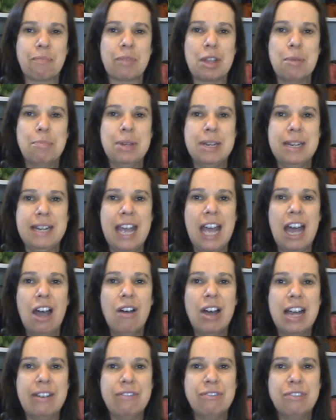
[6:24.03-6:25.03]
But
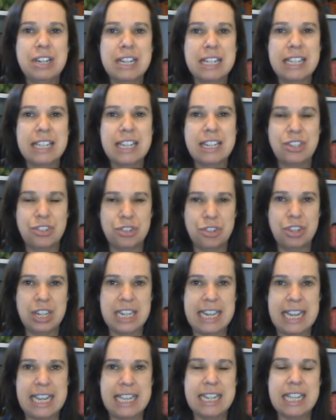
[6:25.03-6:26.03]
now I really do
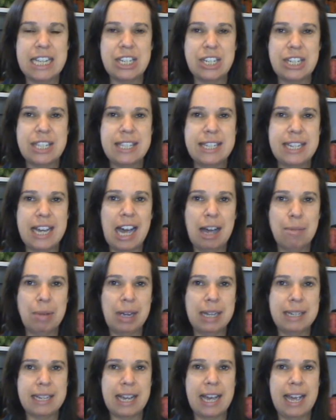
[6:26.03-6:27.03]
need it to start
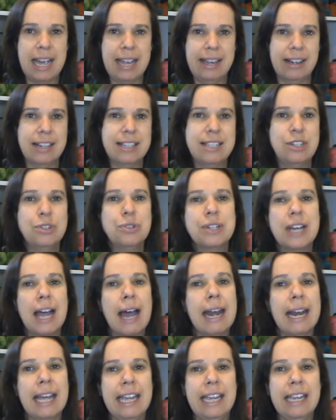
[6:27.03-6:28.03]
my day. I still
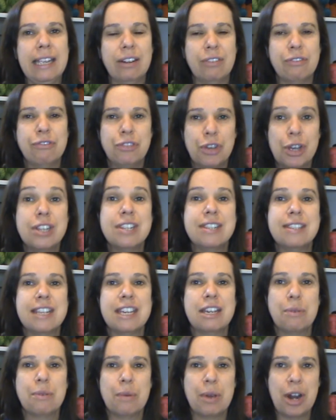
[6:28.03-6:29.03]
can't eat first
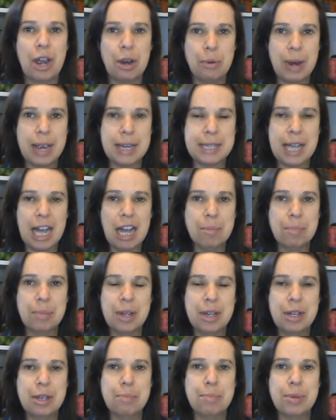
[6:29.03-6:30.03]
thing when I wake up,
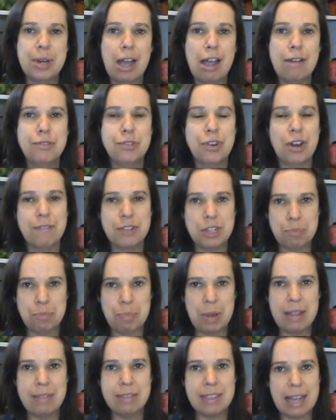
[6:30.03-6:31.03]
but after I've
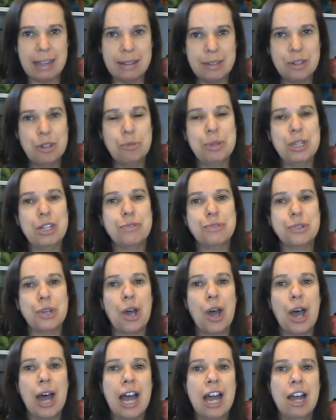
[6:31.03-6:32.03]
spent that little bit of
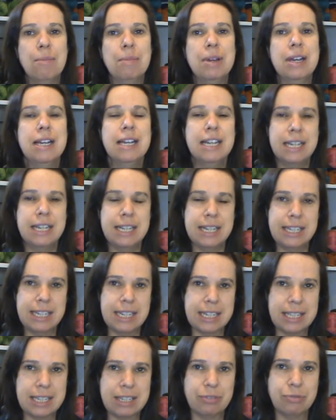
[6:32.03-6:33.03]
time
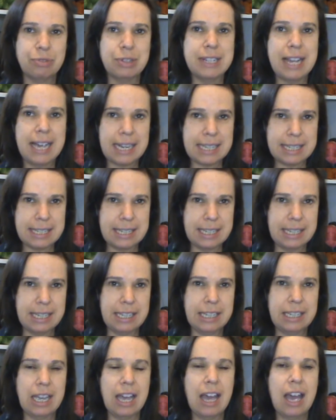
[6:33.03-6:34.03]
just
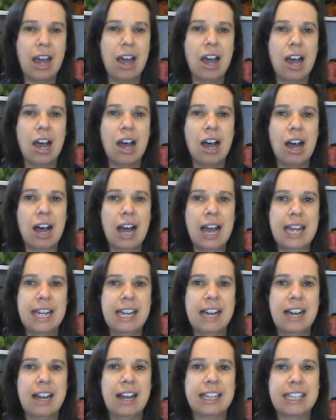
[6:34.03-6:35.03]
relaxing,
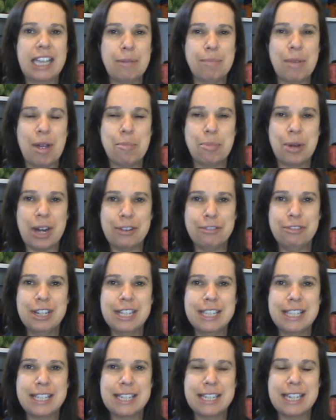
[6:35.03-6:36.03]
I get my
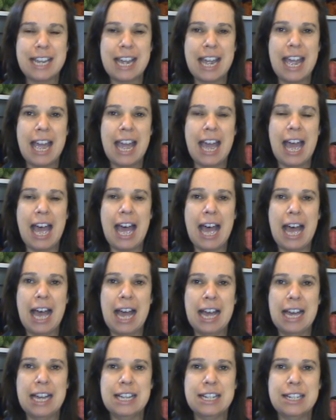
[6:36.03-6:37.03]
breakfast,
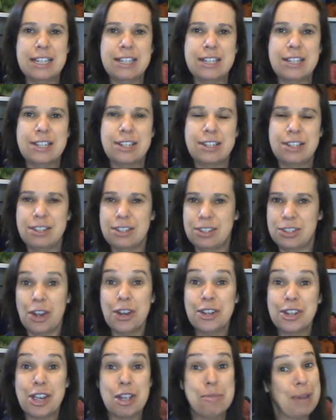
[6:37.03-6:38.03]

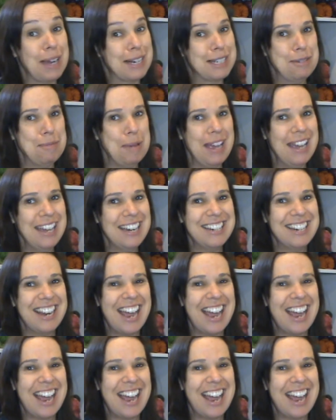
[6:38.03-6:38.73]
don't go back to bed,